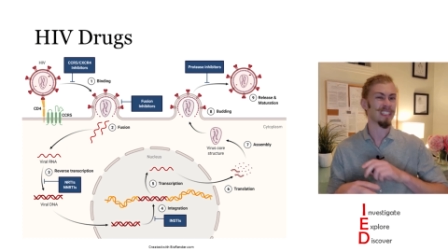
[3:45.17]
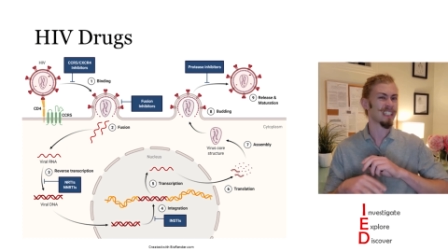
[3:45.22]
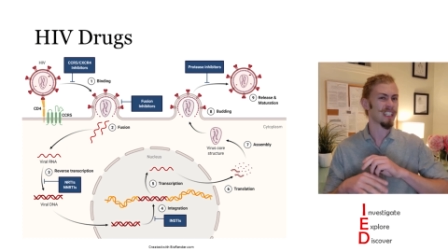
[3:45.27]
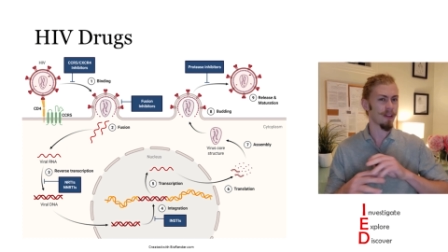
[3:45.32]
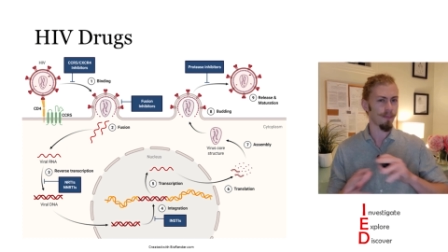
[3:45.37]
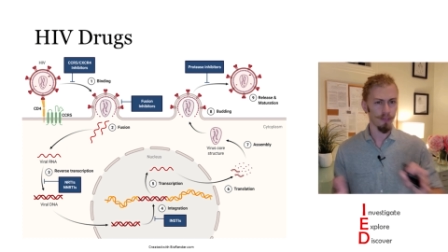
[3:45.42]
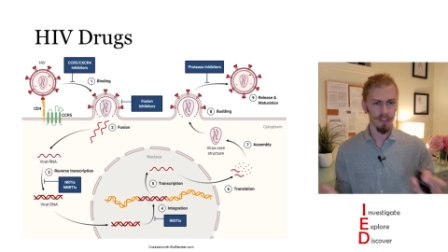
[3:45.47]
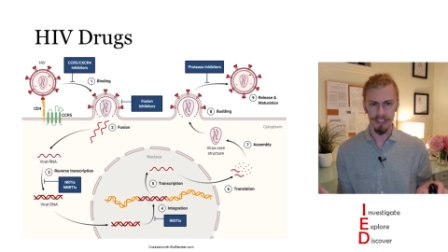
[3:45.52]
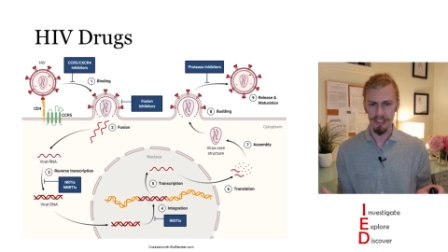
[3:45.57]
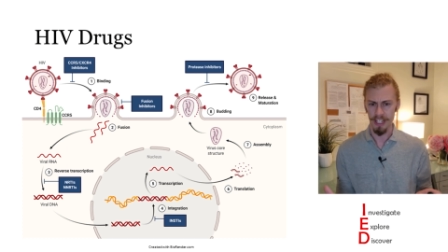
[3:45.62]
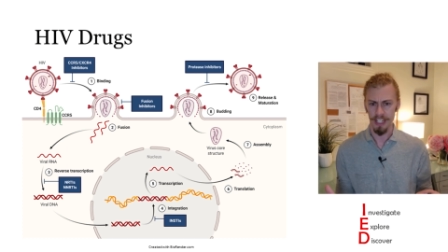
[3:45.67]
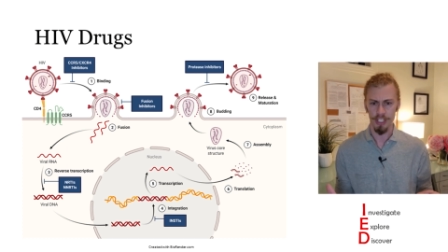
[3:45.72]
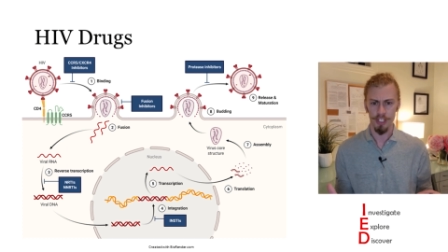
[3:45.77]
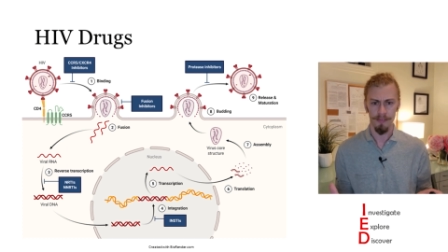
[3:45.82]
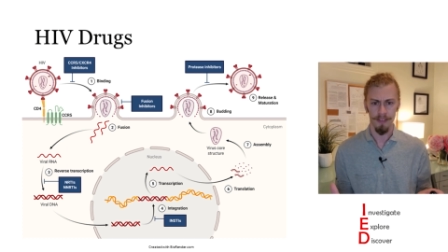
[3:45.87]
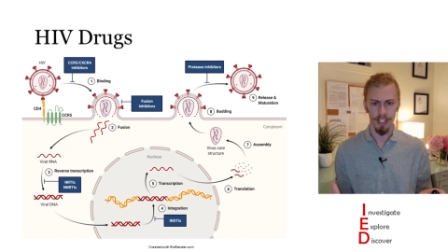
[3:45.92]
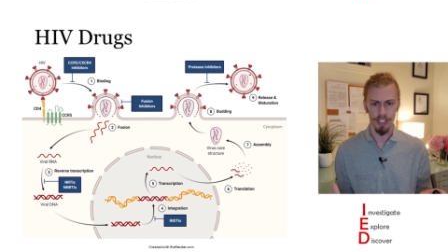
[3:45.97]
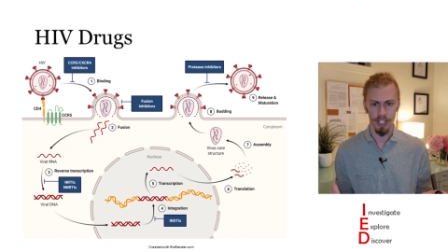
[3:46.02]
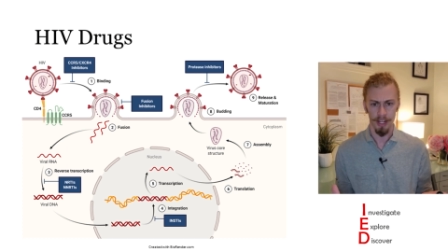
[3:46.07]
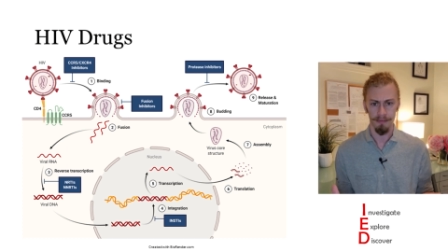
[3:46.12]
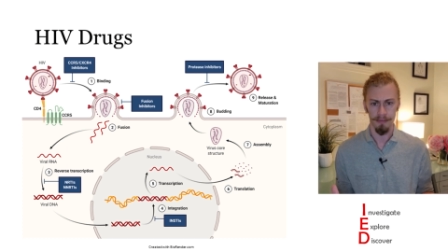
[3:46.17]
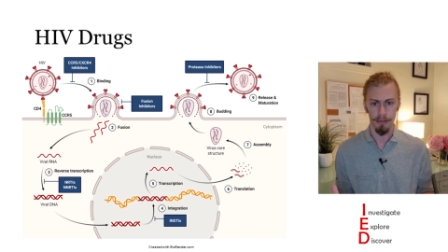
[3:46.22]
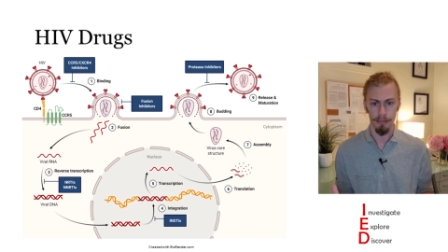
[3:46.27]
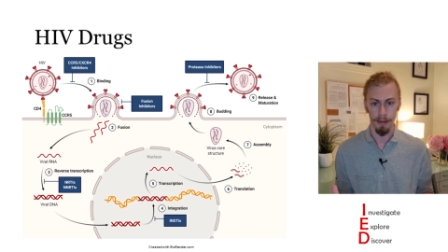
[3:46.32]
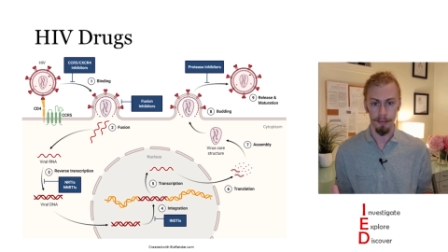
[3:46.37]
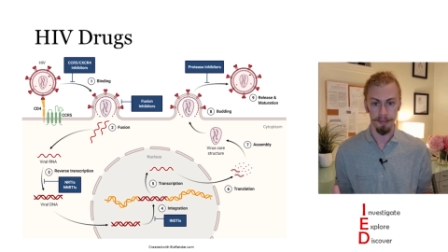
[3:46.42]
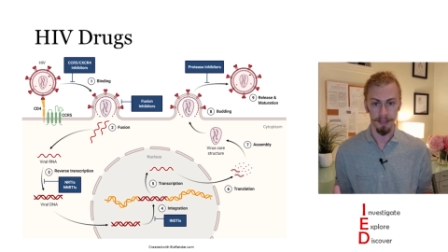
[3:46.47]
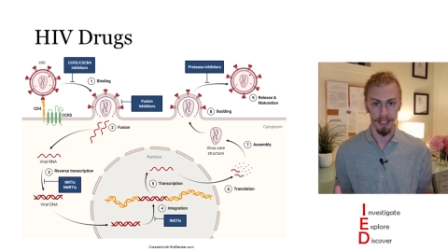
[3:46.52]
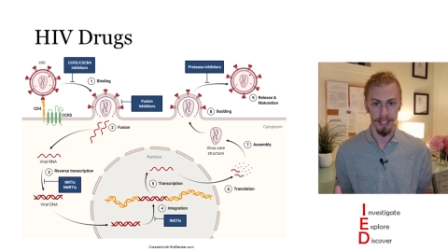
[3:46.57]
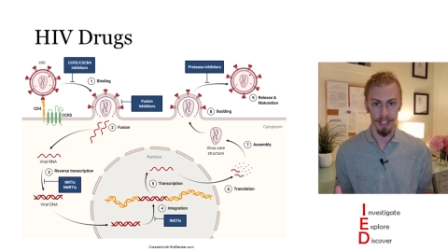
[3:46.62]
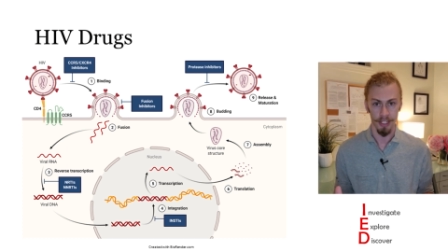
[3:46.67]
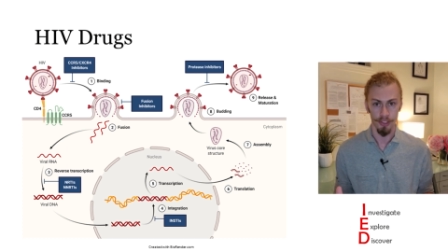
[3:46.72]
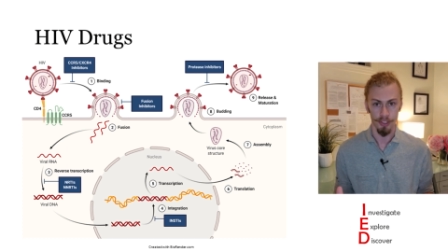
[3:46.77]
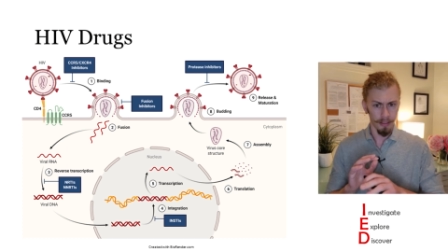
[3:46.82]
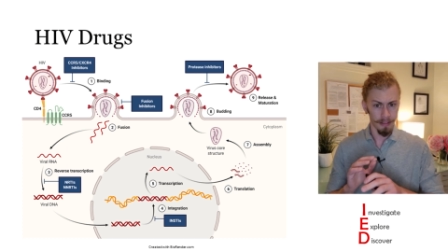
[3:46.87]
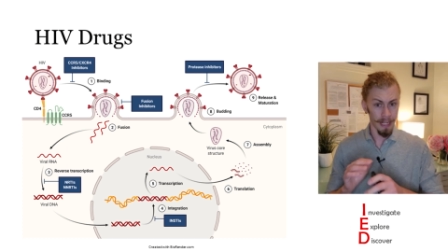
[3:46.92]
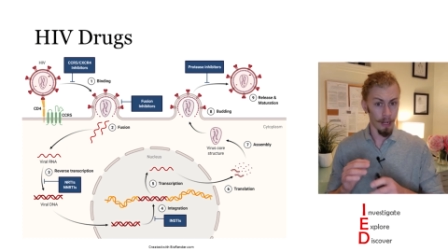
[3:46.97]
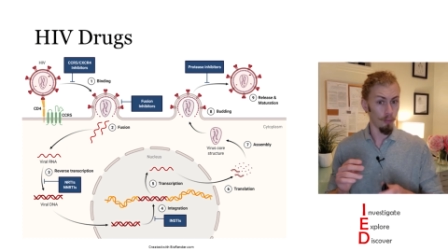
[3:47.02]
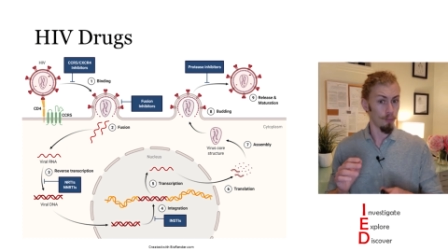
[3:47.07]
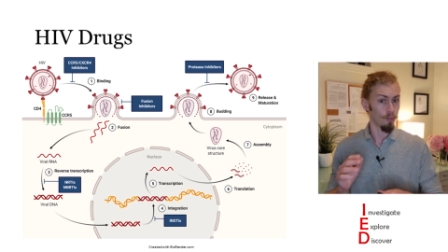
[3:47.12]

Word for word: different stage of HIV replication. Now,